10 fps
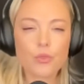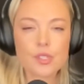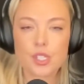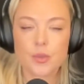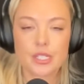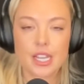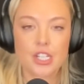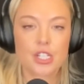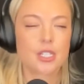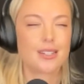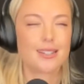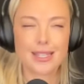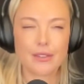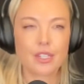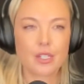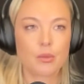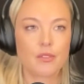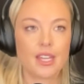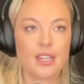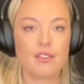this new attention and definitely a little bit
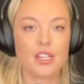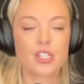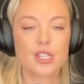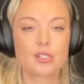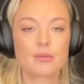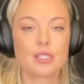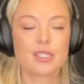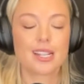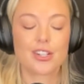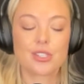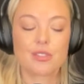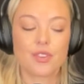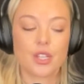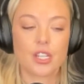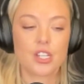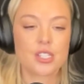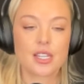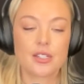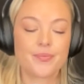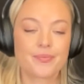of envy and judgment. And I could just feel, and she
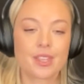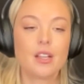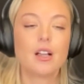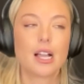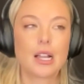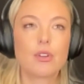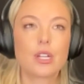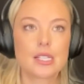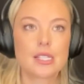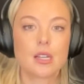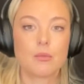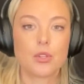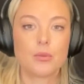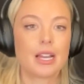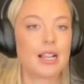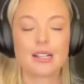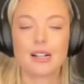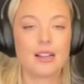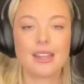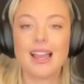said, I realized in that moment, I
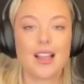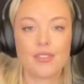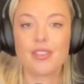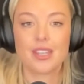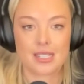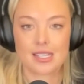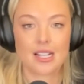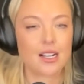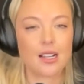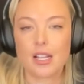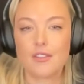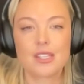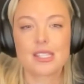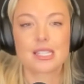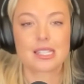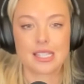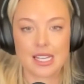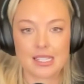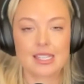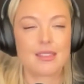can't have this. I can't have this
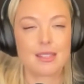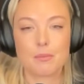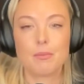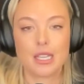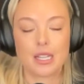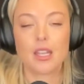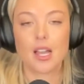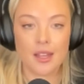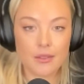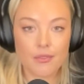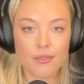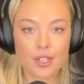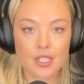success and this big life